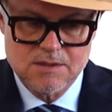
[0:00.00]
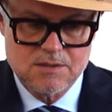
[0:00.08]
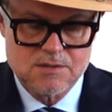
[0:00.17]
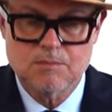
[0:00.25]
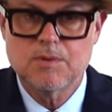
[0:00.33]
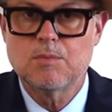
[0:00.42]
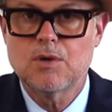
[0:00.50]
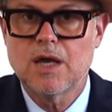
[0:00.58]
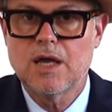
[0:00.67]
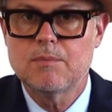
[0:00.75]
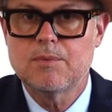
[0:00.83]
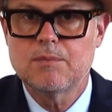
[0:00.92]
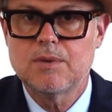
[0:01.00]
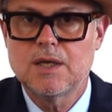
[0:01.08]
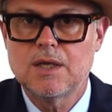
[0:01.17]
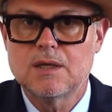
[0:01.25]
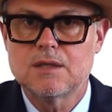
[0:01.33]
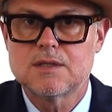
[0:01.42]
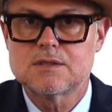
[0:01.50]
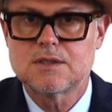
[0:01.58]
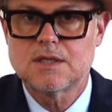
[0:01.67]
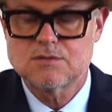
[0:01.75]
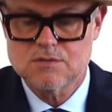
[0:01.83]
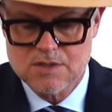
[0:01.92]
some people are helping me. There's an
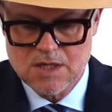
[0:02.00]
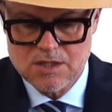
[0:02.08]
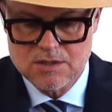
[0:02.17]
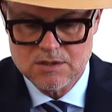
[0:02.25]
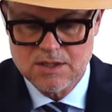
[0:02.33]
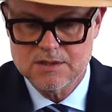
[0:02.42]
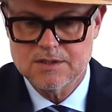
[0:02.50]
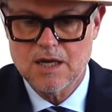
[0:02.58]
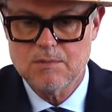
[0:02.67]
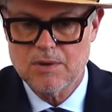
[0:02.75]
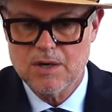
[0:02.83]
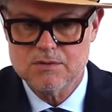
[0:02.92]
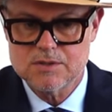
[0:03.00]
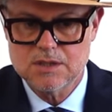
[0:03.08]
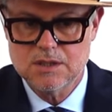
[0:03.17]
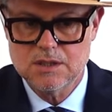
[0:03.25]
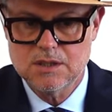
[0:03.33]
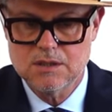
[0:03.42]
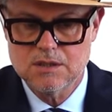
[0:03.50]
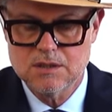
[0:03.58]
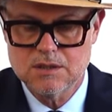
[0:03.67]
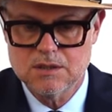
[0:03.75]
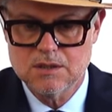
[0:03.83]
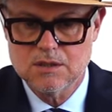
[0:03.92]
association, anti-piracy,
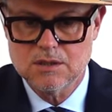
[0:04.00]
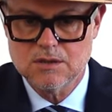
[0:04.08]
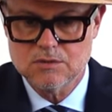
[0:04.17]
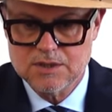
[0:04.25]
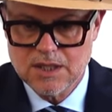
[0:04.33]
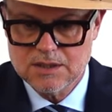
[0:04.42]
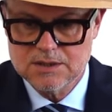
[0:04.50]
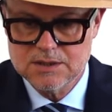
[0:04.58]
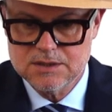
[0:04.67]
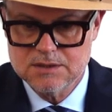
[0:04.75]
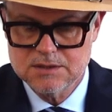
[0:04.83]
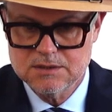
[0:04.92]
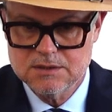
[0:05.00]
contacted.